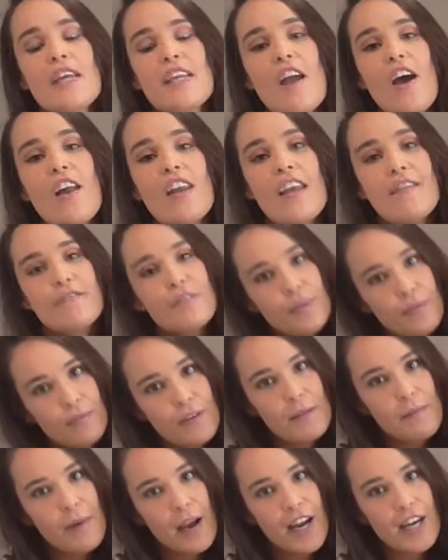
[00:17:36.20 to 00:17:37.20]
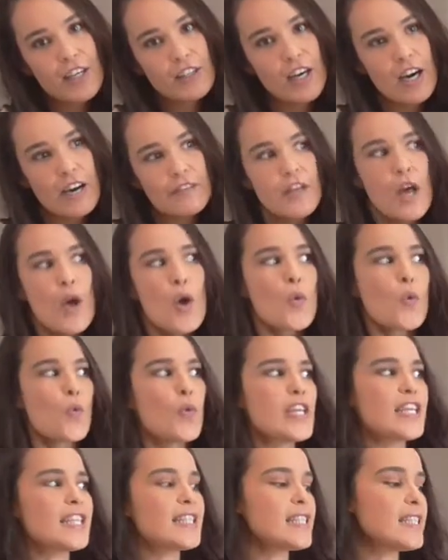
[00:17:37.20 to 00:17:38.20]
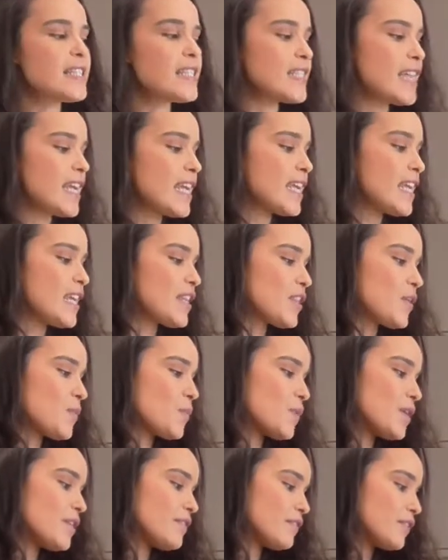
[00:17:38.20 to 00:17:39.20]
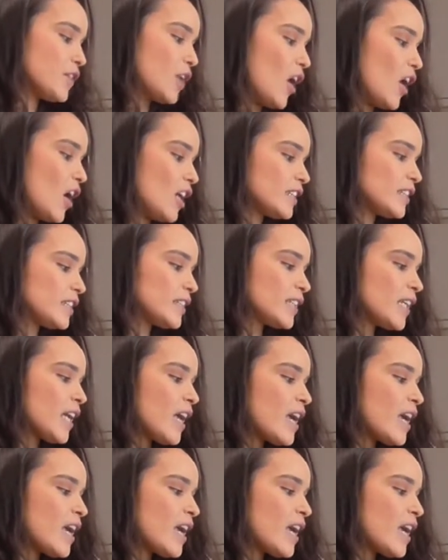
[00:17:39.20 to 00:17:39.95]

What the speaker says: in our level 3 paragraph, we can see that we've got